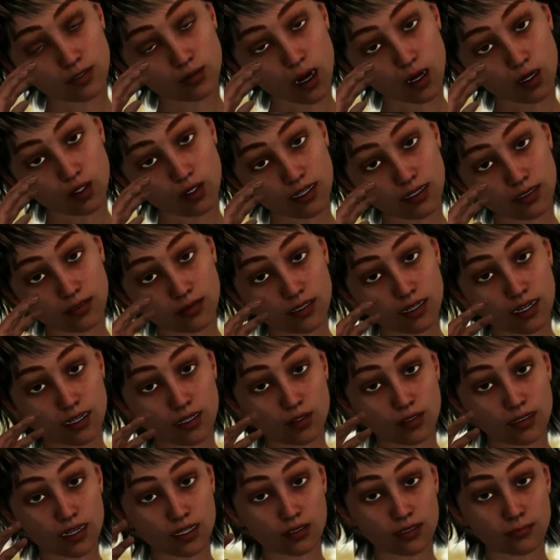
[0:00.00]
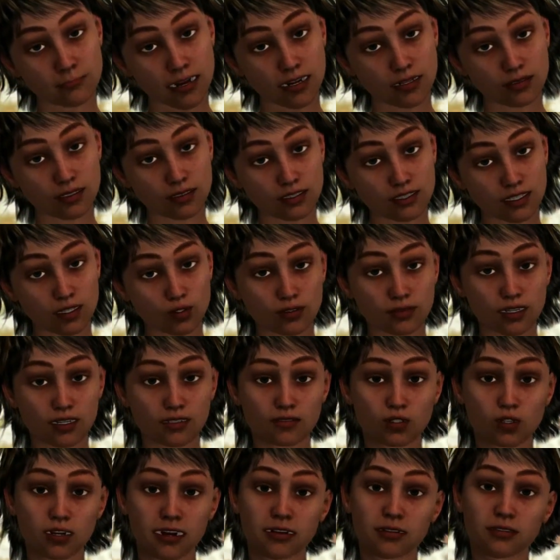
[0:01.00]
your red hair that makes you
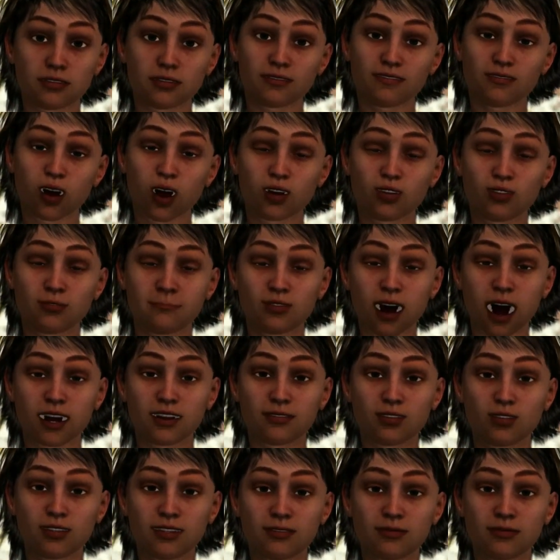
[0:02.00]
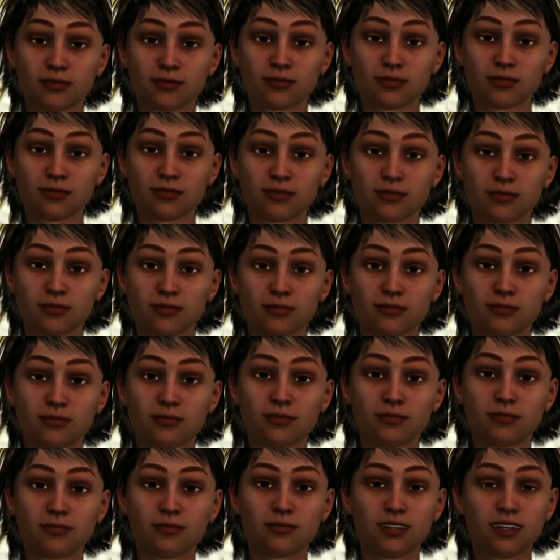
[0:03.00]
different from your brother.
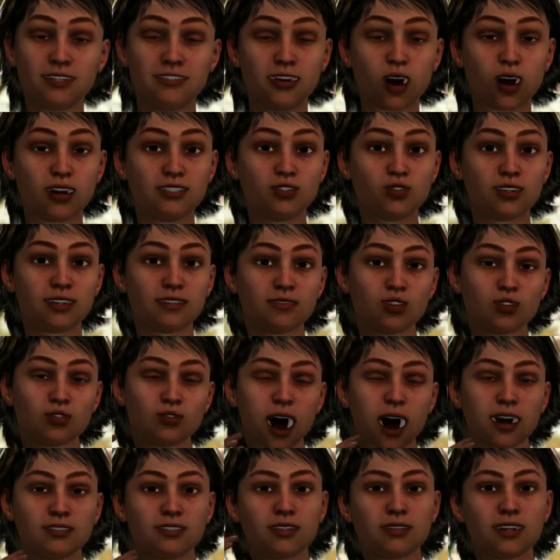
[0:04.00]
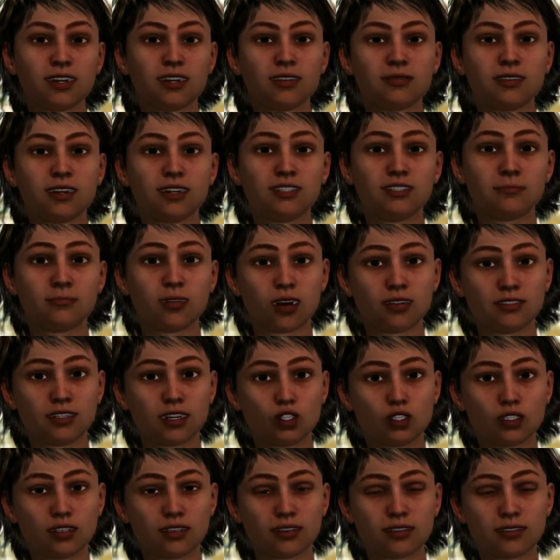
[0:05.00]
He also realizes his
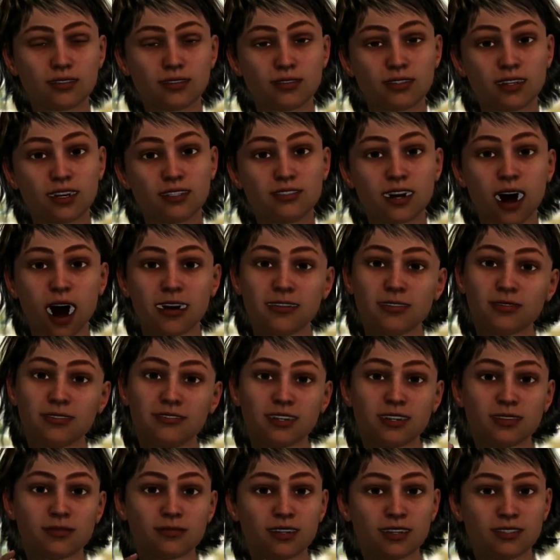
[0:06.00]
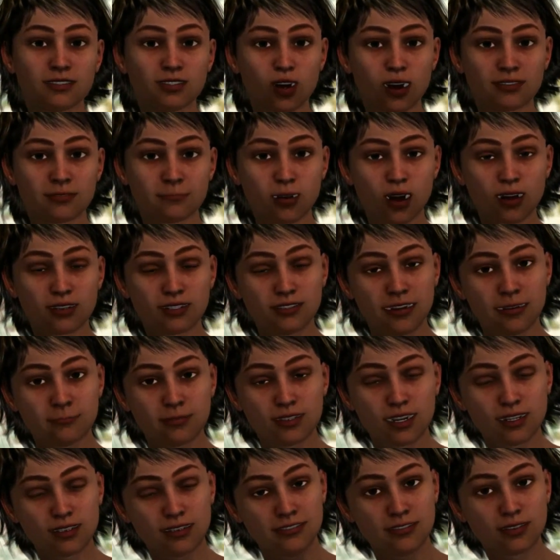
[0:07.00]
position in society has
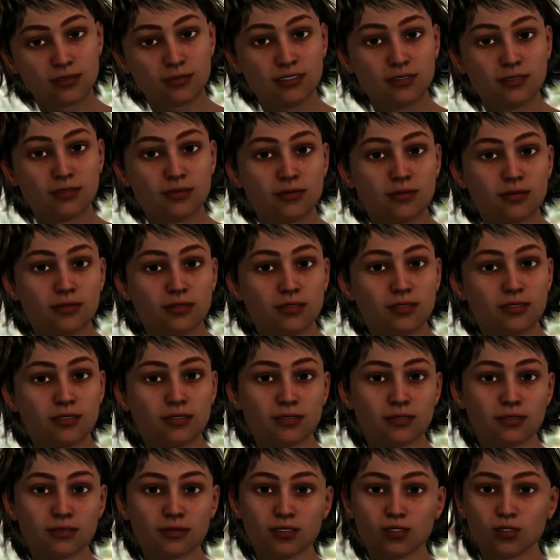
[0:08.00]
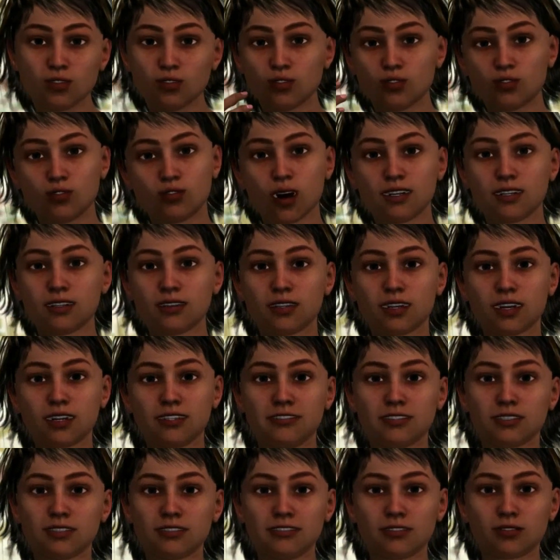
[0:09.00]
responsibilities. You only
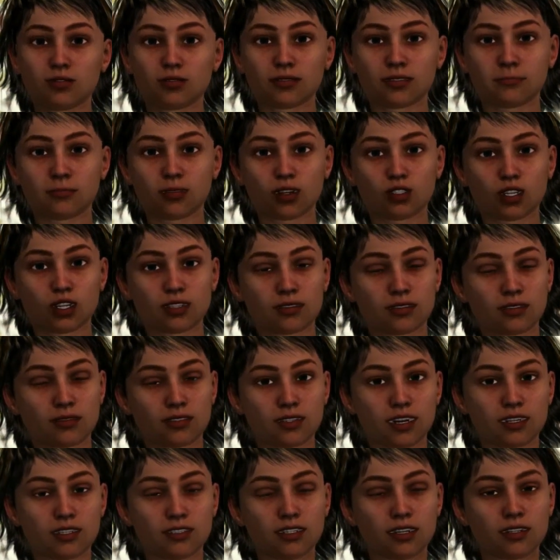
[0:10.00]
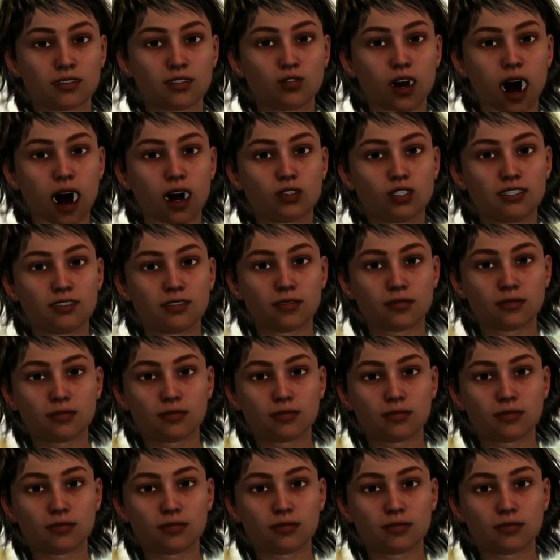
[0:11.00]
see opportunities in yours.